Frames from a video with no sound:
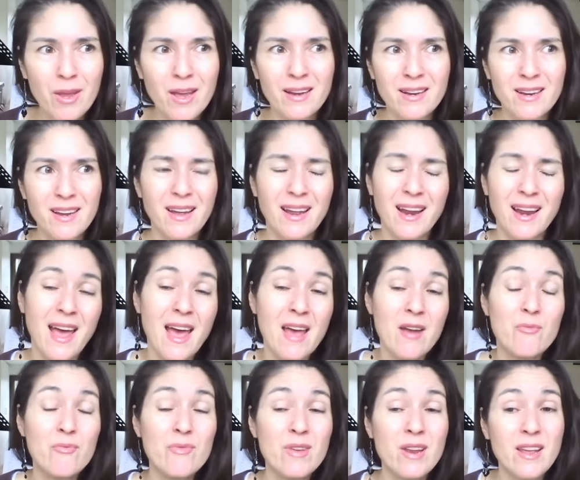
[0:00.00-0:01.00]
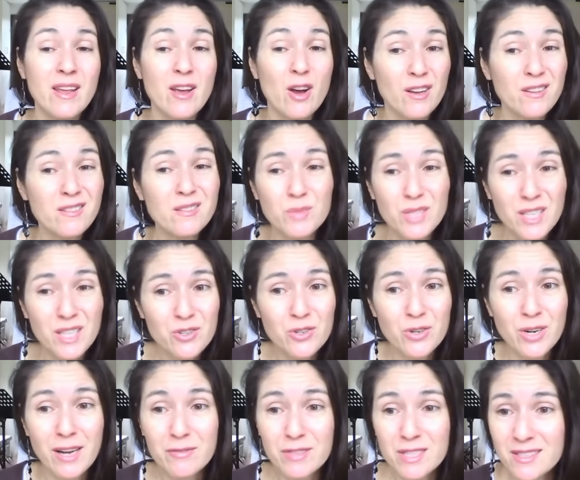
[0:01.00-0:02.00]
I had a really awesome teacher, I
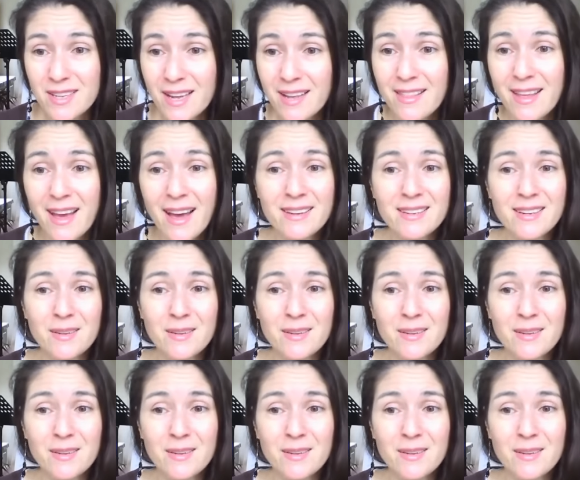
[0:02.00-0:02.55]
have to say that.